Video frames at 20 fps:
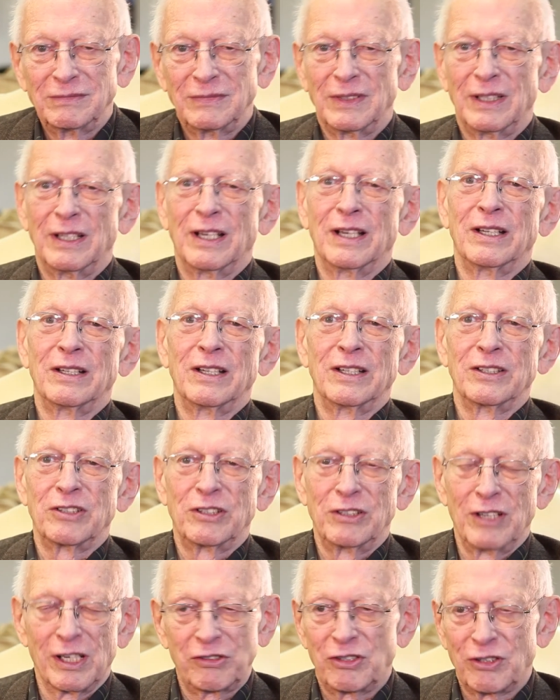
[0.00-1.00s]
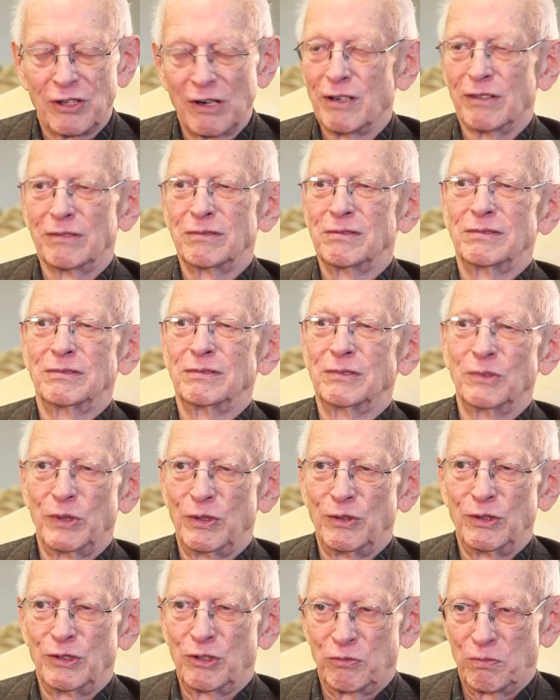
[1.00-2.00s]
And I said, Yes, sir
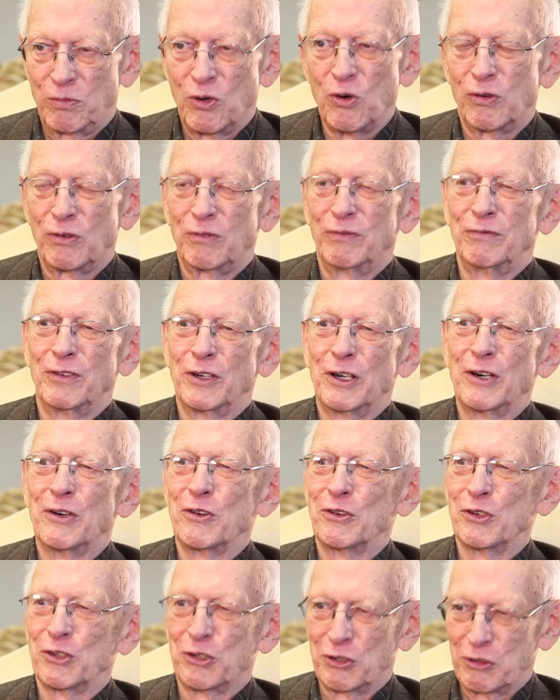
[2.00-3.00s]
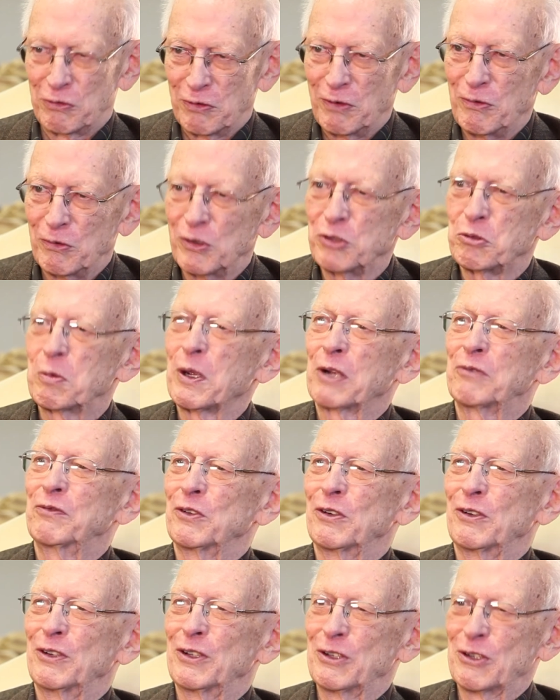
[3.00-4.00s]
we spoke very respectfully
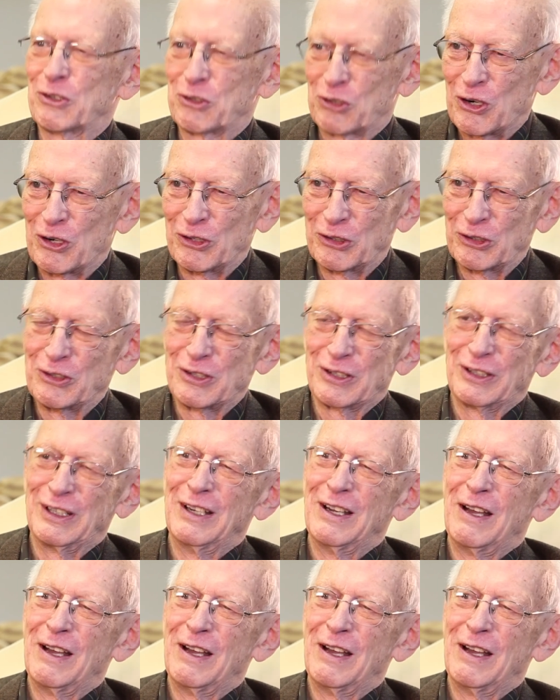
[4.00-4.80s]
respectful to the sergeants.